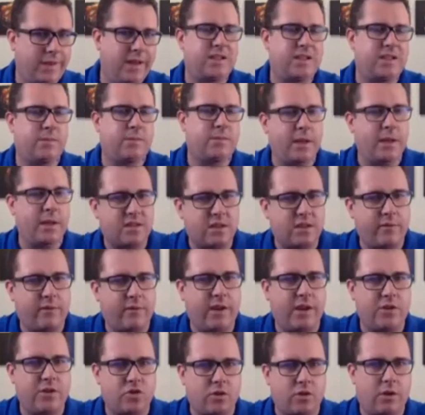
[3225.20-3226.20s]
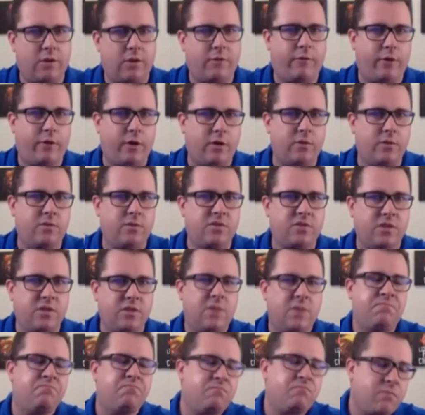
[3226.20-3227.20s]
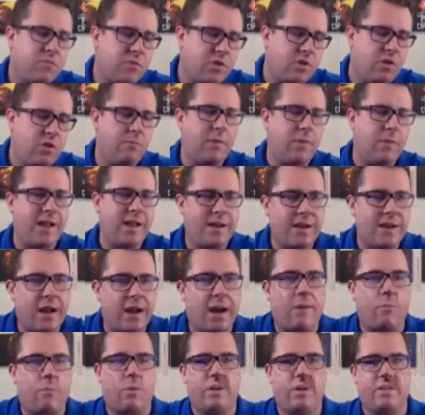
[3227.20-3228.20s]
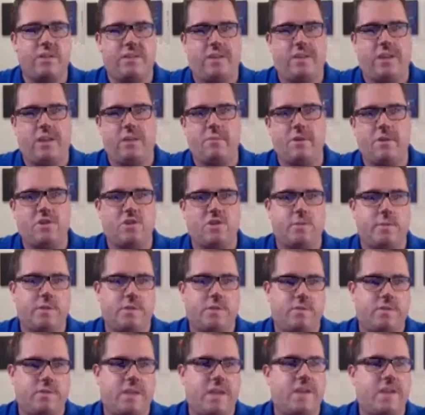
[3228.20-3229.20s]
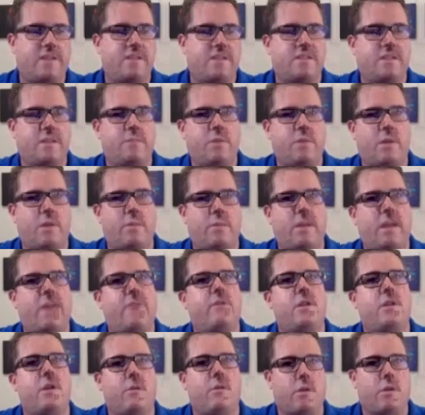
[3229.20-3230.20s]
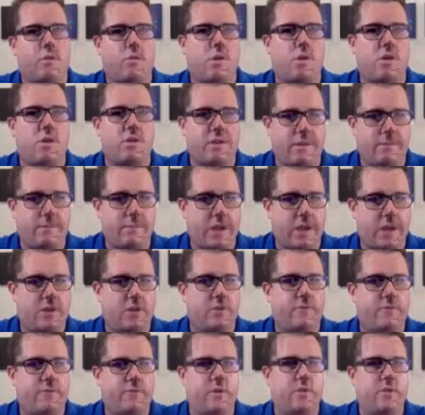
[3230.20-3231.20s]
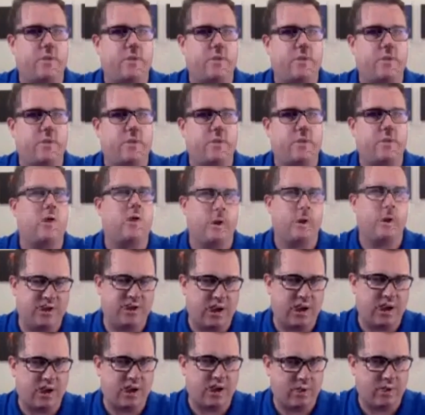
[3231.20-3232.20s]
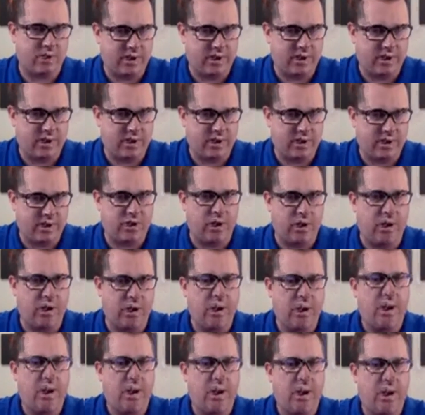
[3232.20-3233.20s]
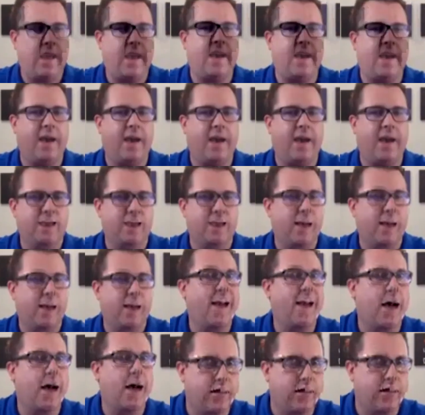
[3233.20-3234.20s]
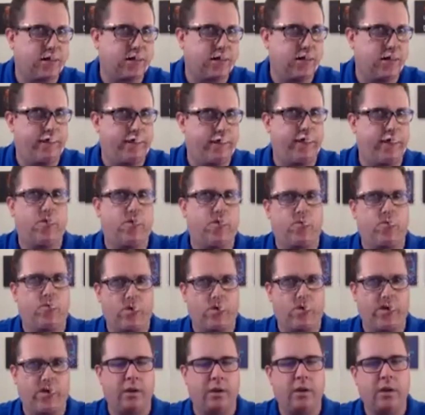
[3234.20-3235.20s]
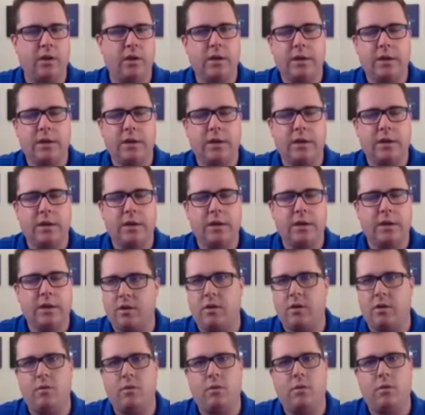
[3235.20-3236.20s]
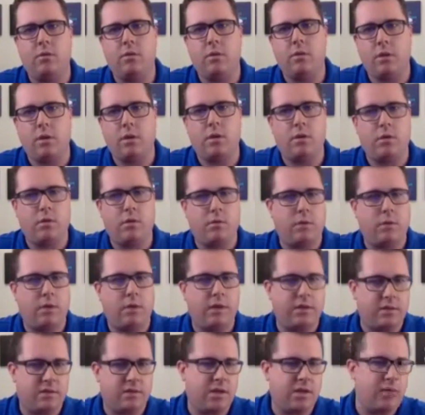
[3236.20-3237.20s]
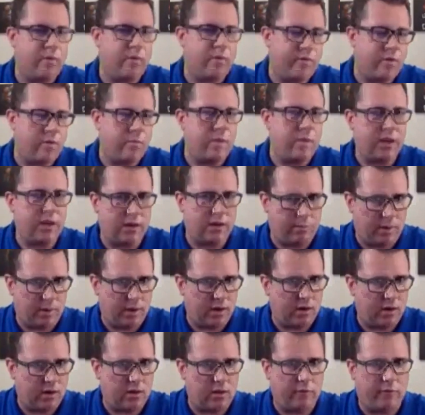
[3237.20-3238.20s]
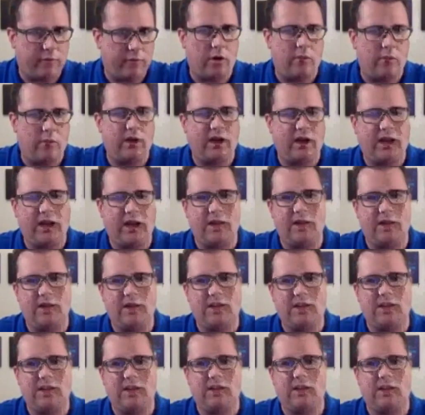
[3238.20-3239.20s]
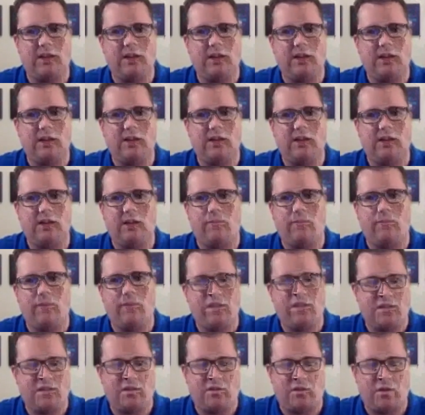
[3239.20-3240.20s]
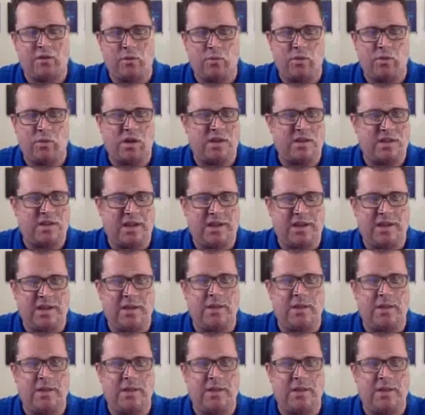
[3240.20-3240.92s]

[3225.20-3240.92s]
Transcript: inexpensive Android phones you might not want to take measurements with that because they probably have a lower quality microphone. The hardware is not going to be as good as a Galaxy phone would. So you know, it, some of it may depend on the phone, but again, this is this is a basic tune. We're not